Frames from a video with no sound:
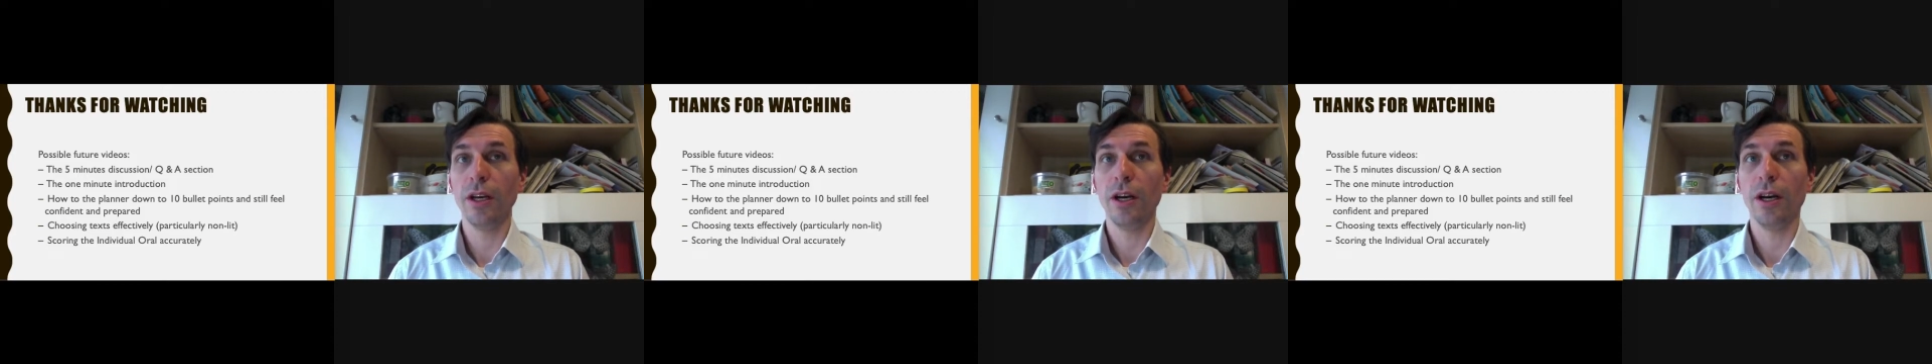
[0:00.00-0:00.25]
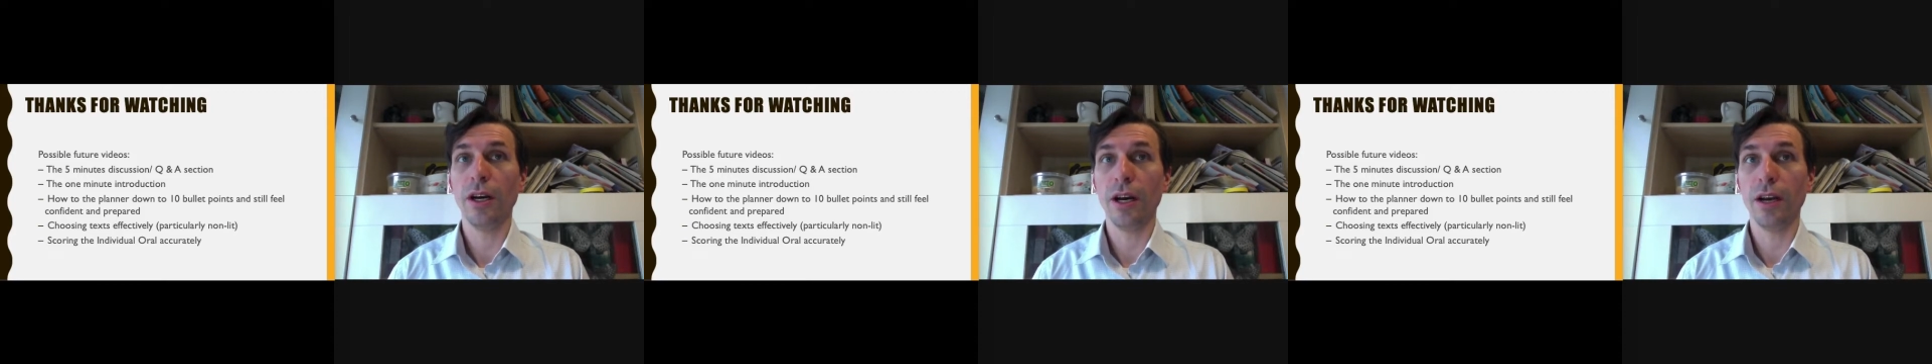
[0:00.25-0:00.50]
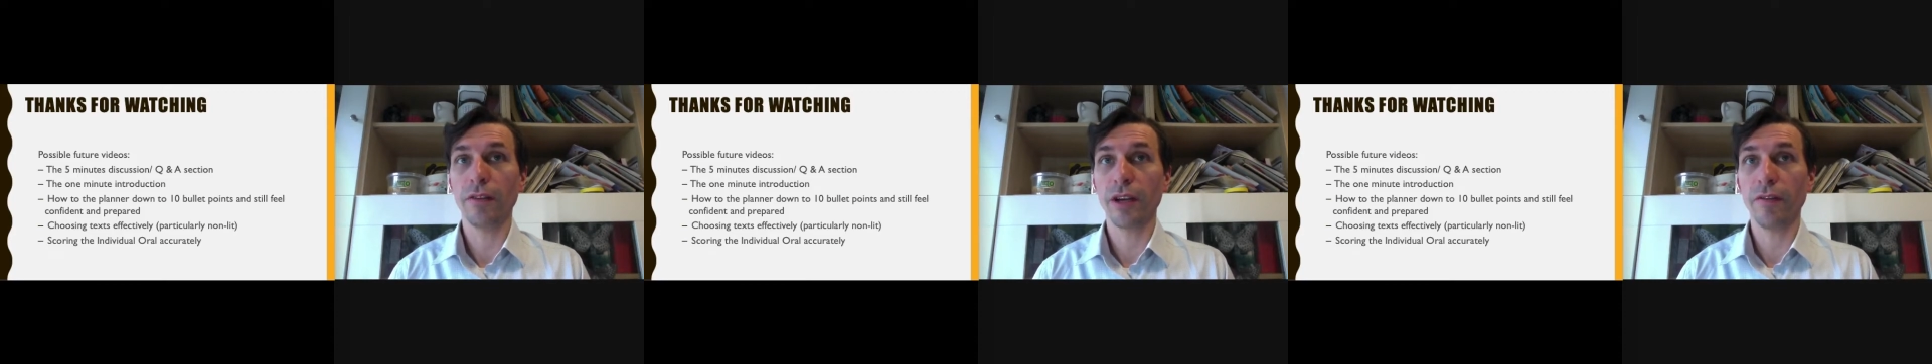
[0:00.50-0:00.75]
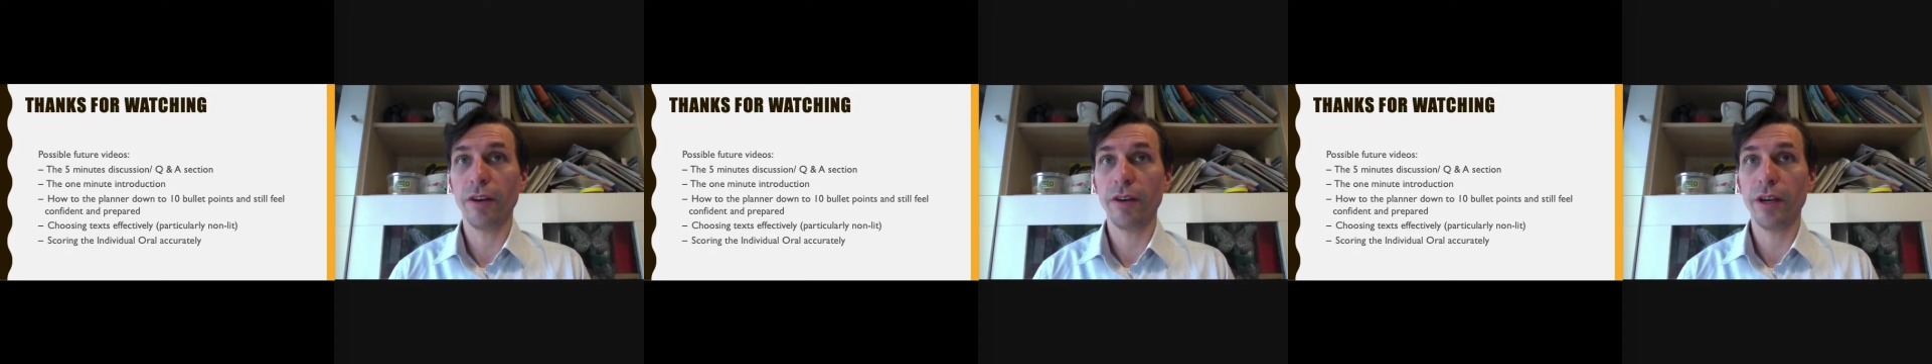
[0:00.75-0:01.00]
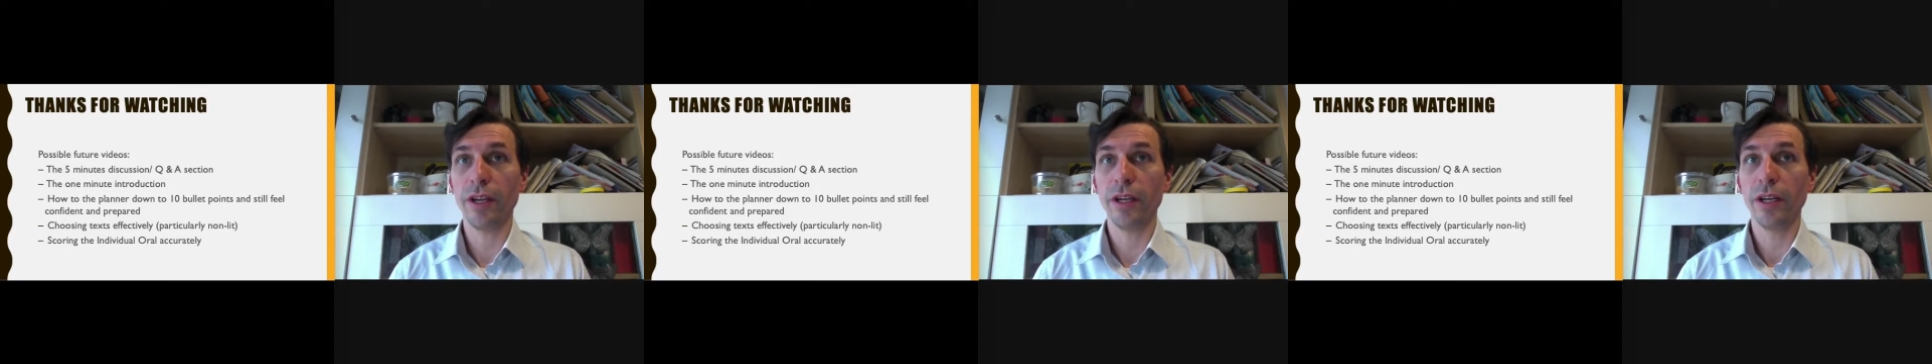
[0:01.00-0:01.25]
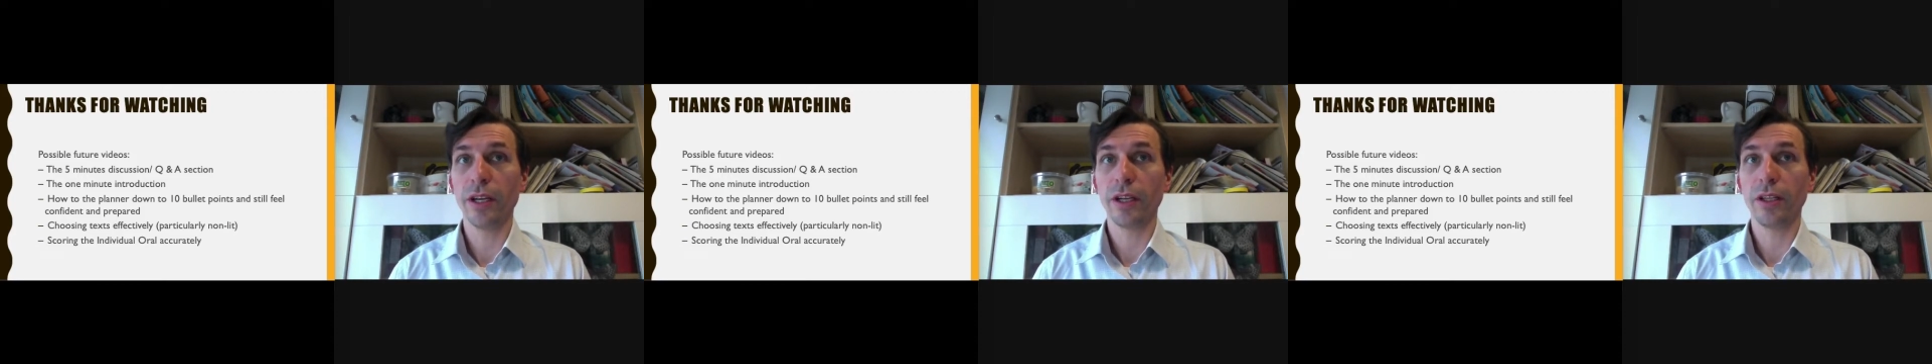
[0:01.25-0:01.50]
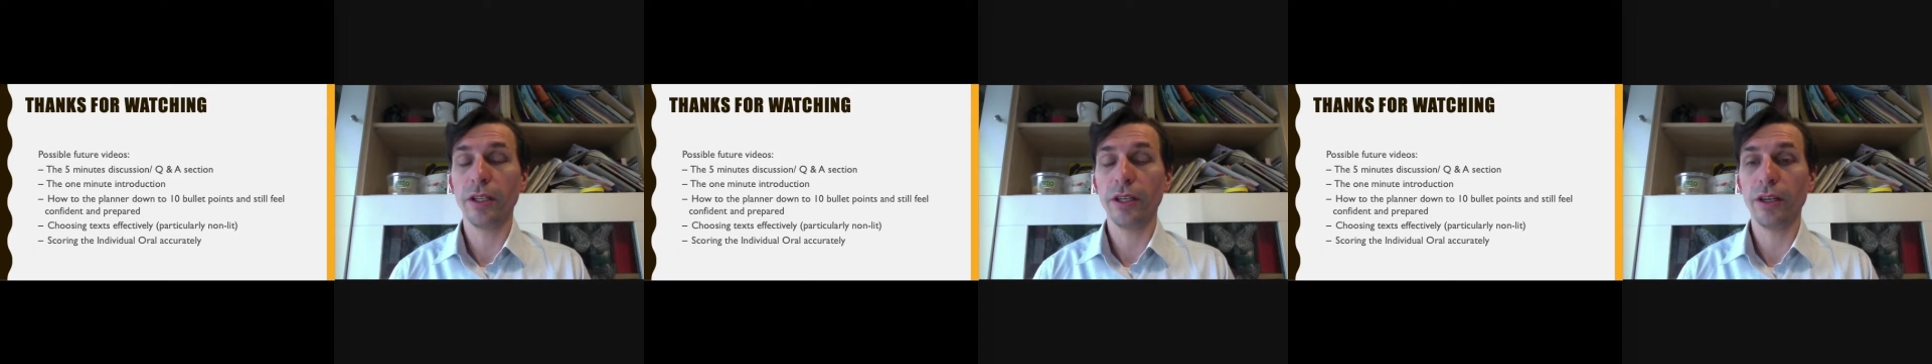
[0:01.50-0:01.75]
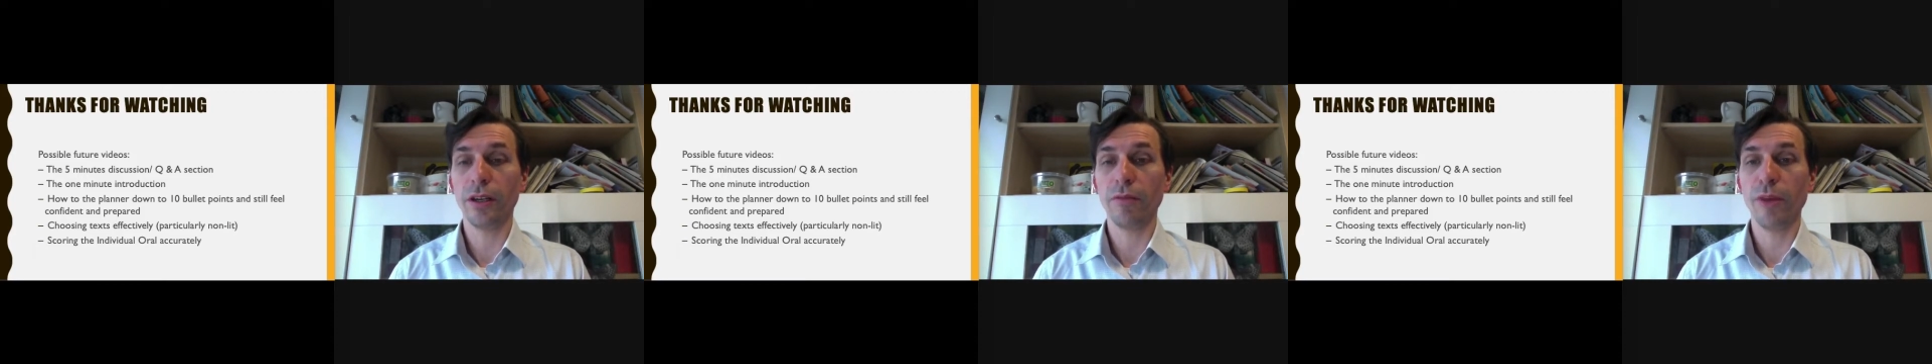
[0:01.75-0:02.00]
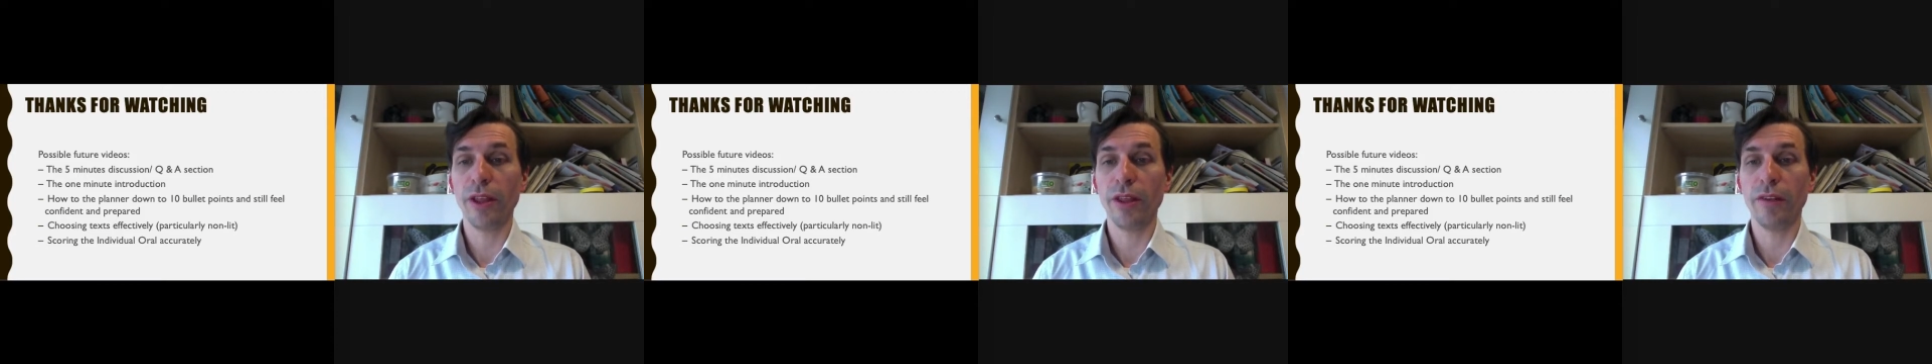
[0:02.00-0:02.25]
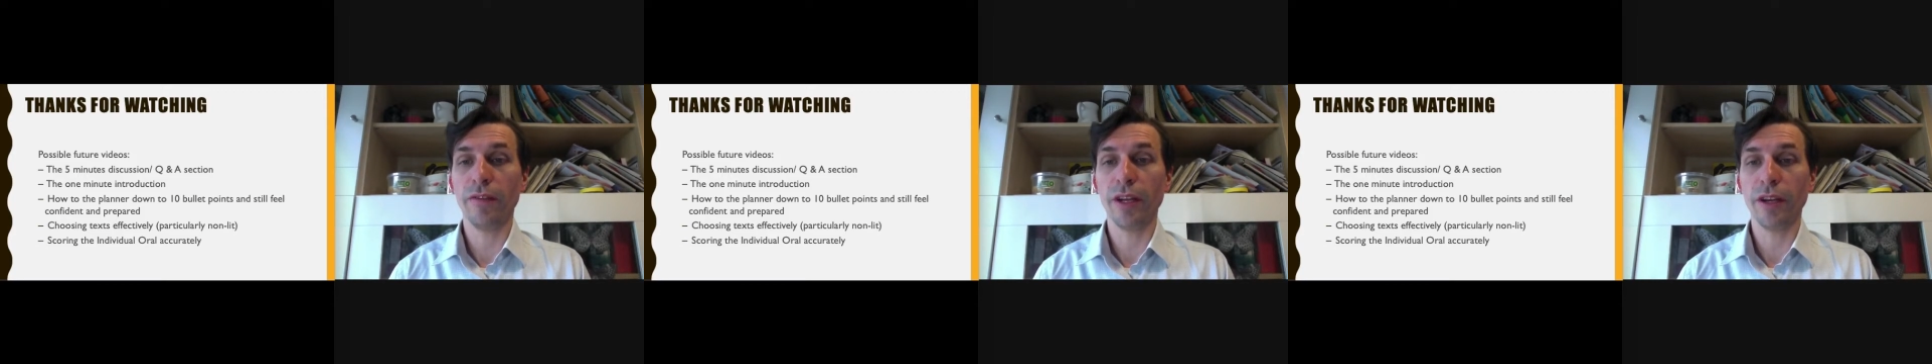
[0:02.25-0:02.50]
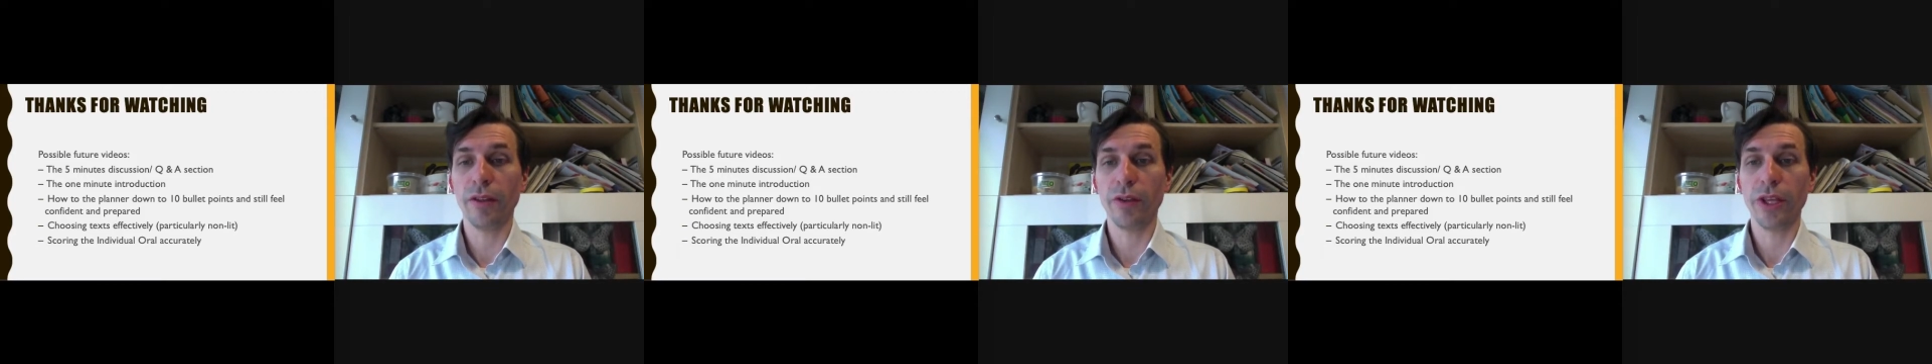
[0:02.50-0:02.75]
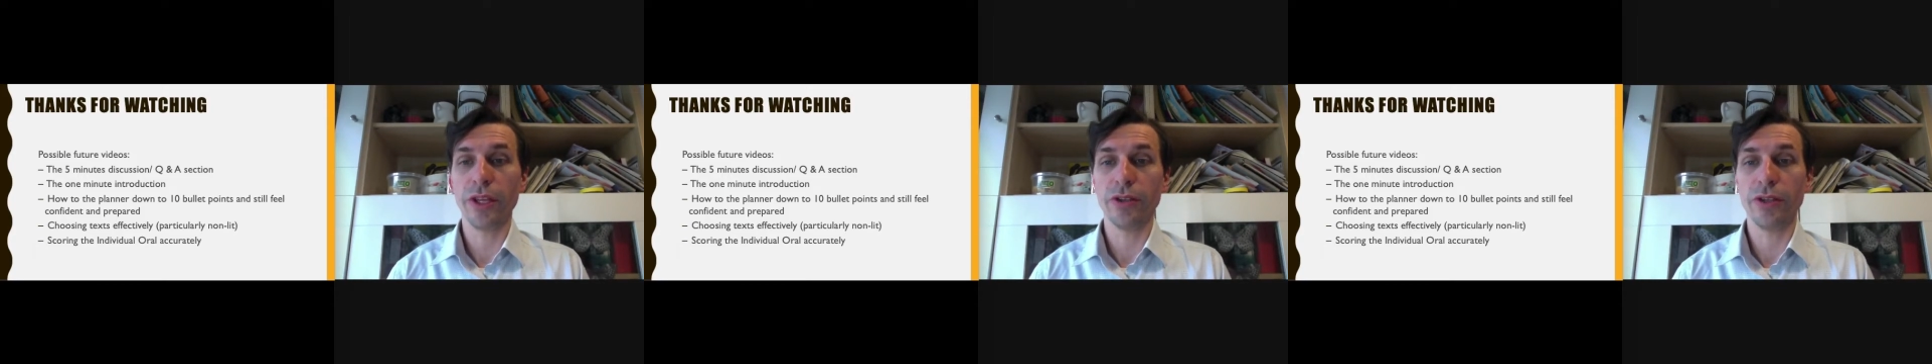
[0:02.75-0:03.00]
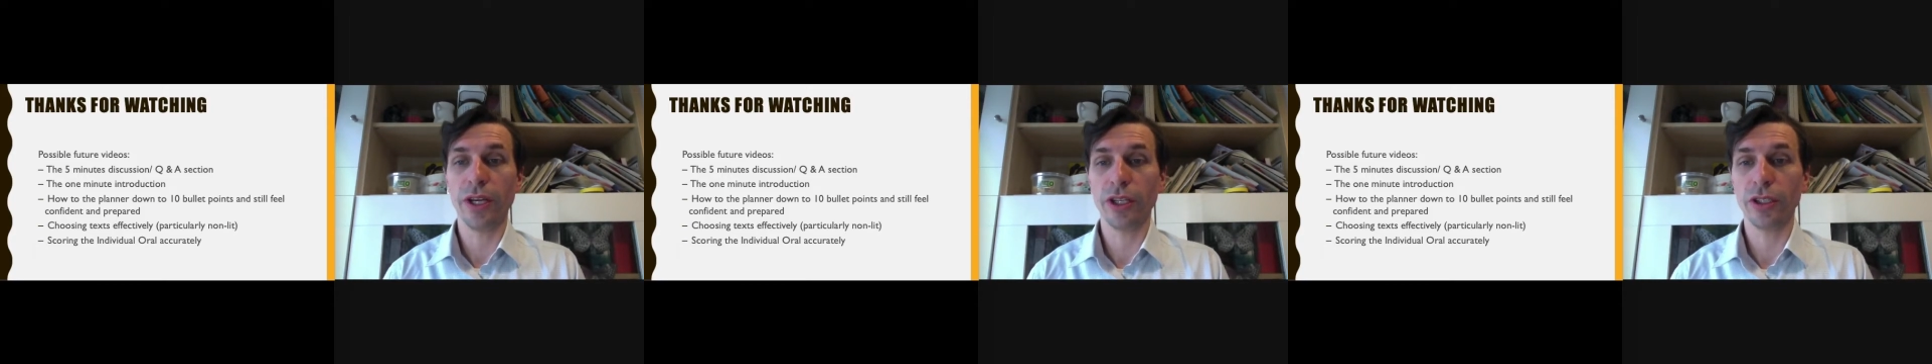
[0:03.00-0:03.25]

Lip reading: I've got a very clear method of getting through the introduction